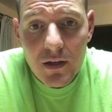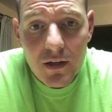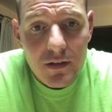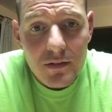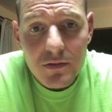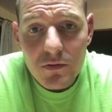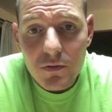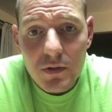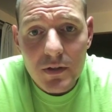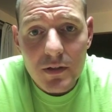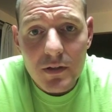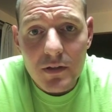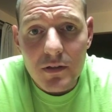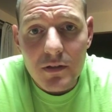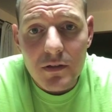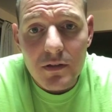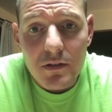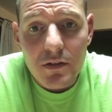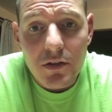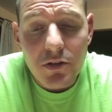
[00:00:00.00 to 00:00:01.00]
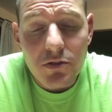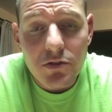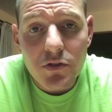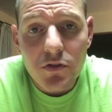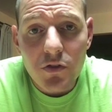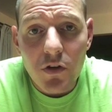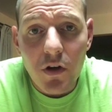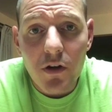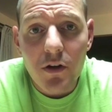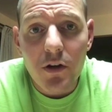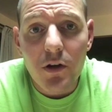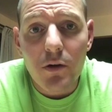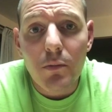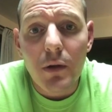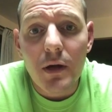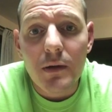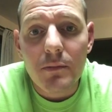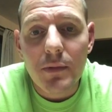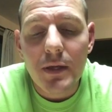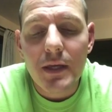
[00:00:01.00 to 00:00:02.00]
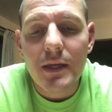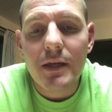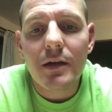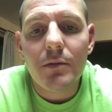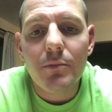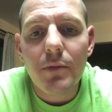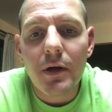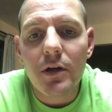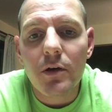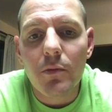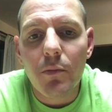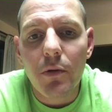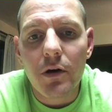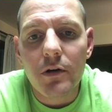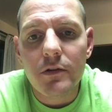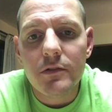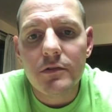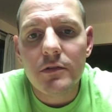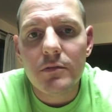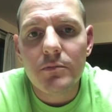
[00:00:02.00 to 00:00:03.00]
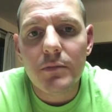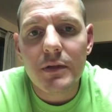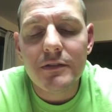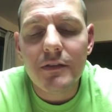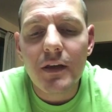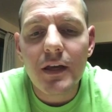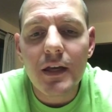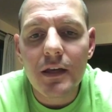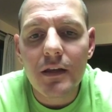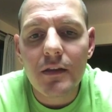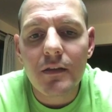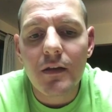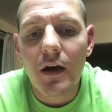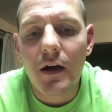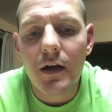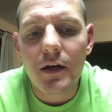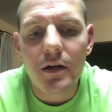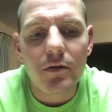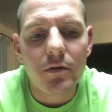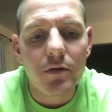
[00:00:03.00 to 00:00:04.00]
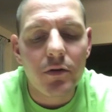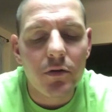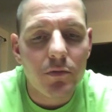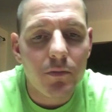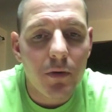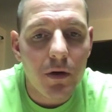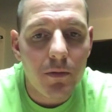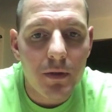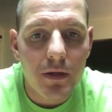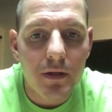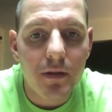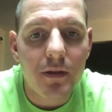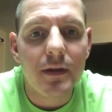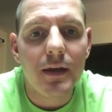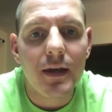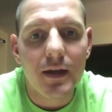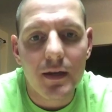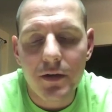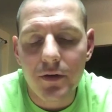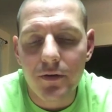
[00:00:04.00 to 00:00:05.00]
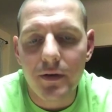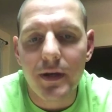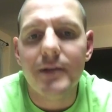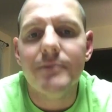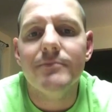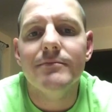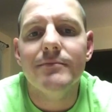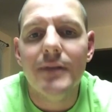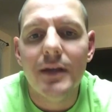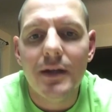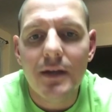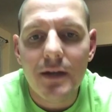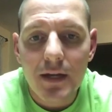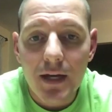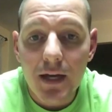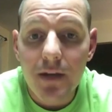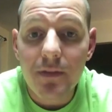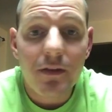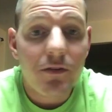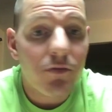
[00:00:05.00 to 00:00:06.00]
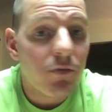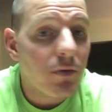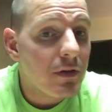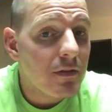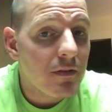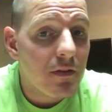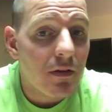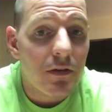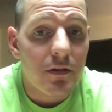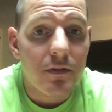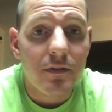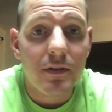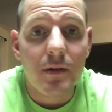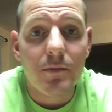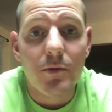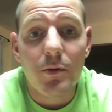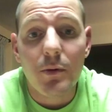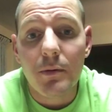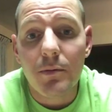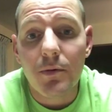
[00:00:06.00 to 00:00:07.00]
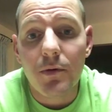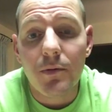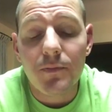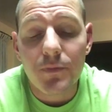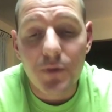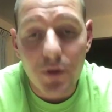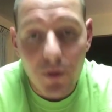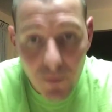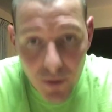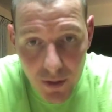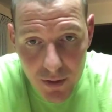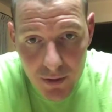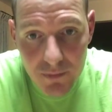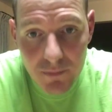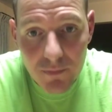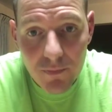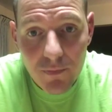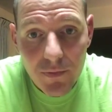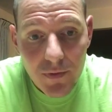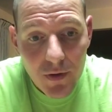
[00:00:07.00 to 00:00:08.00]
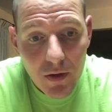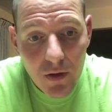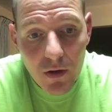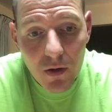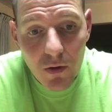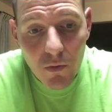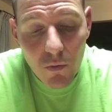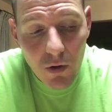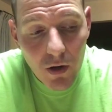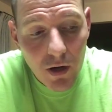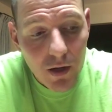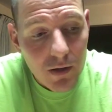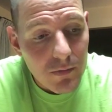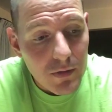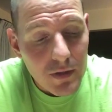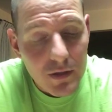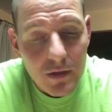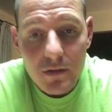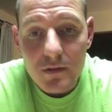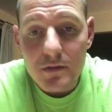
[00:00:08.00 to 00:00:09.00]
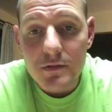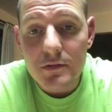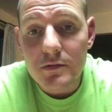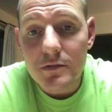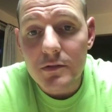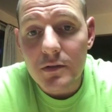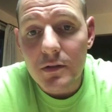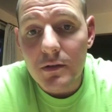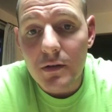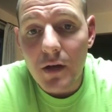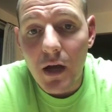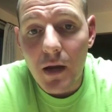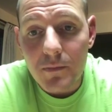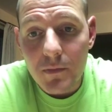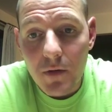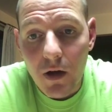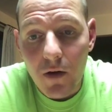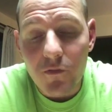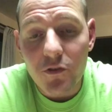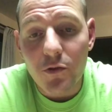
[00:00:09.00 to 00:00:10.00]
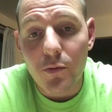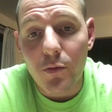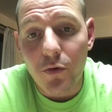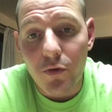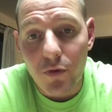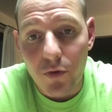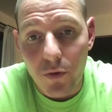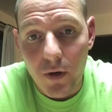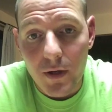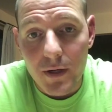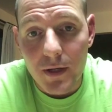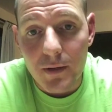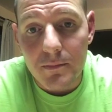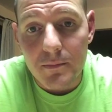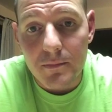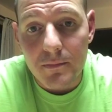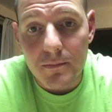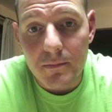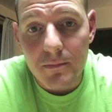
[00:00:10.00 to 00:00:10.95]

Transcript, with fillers: guess what? You're stronger by being a better person, by taking the higher road, by being like, hey, you're right. And that's what I say all the time to people. You're right. Why? Because I'm comfortable with who I am.